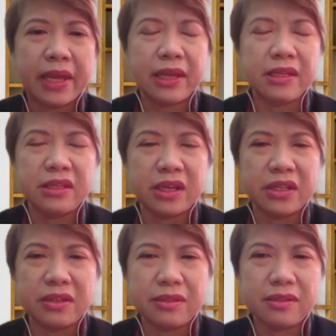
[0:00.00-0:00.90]

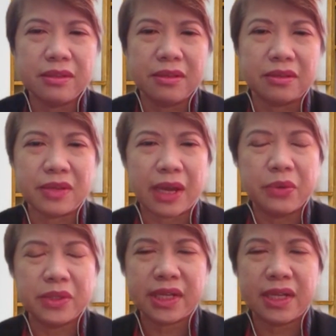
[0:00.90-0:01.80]
then I
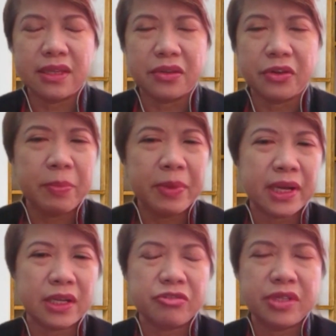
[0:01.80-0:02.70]
would say in the European
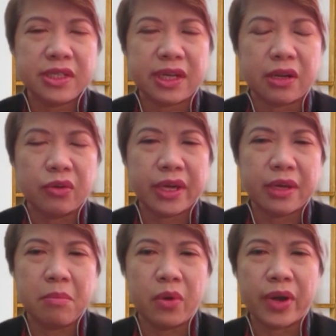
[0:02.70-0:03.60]
countries, they are
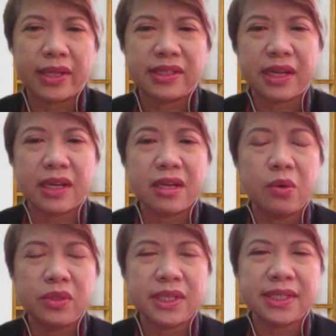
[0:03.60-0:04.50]
looking more at setting
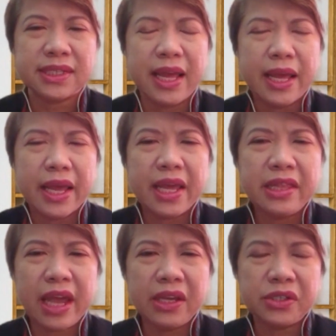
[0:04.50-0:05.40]
quotas.
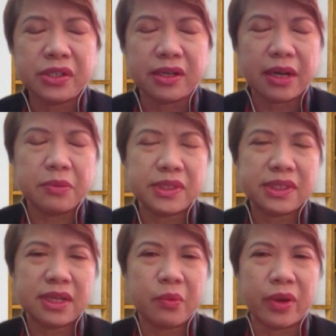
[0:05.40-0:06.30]
In Asia, I would
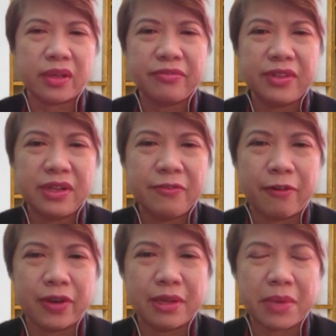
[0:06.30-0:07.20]
say we're definitely
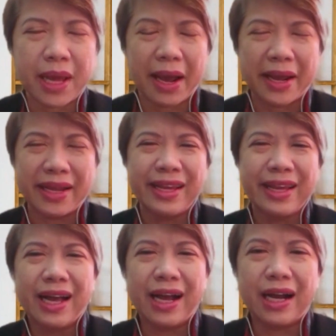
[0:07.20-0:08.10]
falling behind
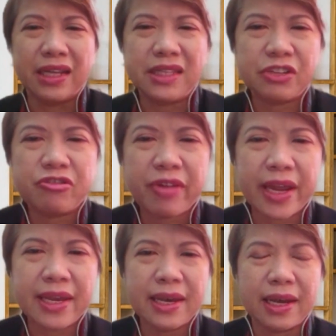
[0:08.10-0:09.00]
that
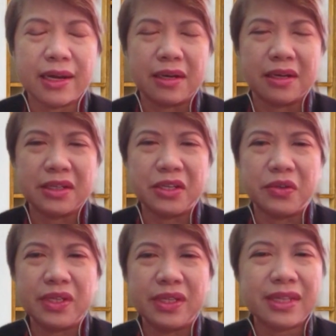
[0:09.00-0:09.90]
trend.
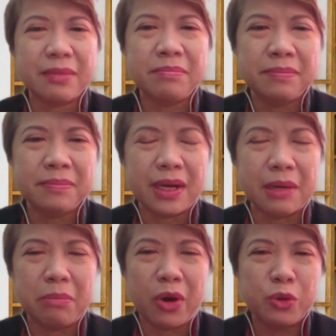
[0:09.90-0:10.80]
In some
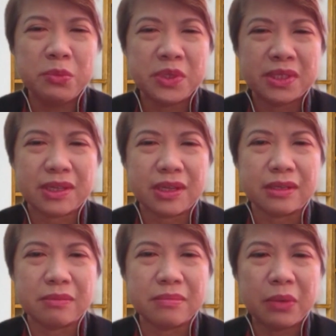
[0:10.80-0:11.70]
boardrooms,
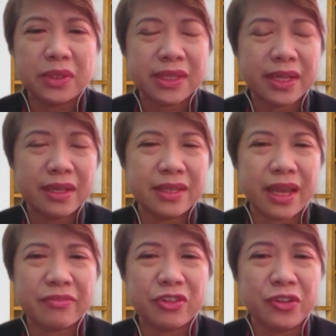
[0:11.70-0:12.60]
I would say they
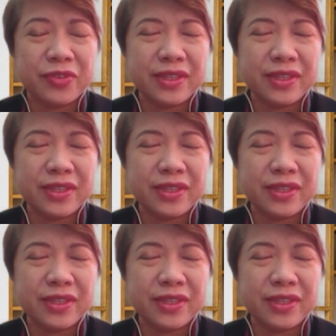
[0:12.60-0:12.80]
have not even